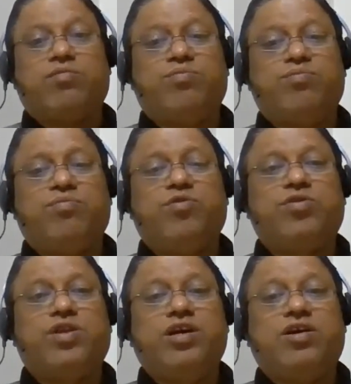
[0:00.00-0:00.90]

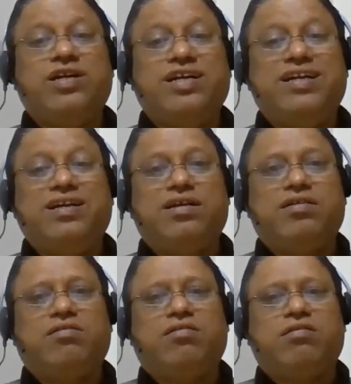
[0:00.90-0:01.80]
mostly on,
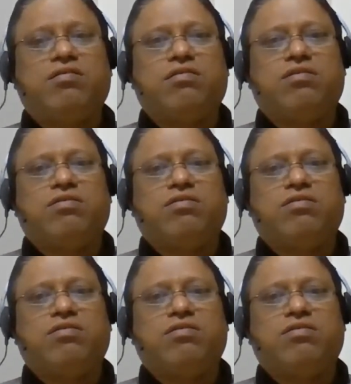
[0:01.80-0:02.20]
or